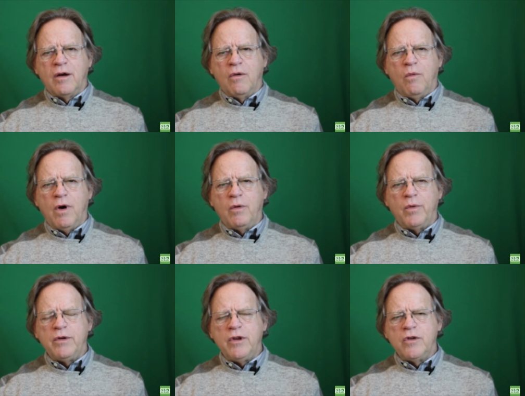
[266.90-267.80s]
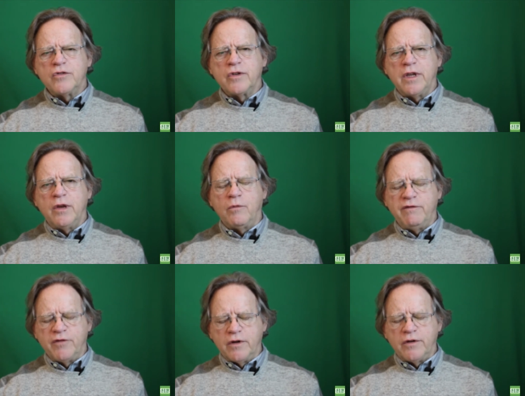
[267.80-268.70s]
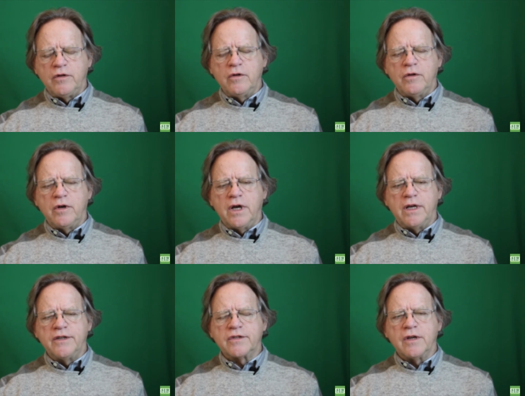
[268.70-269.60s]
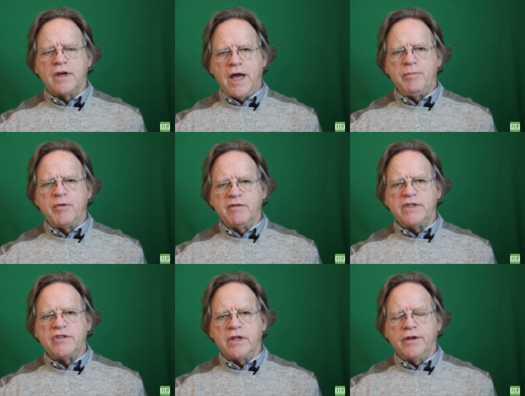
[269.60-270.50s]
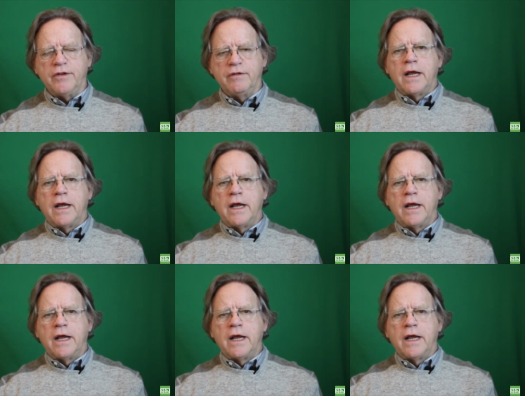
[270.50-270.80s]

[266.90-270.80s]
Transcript: what we usually refer to as hypervigilant.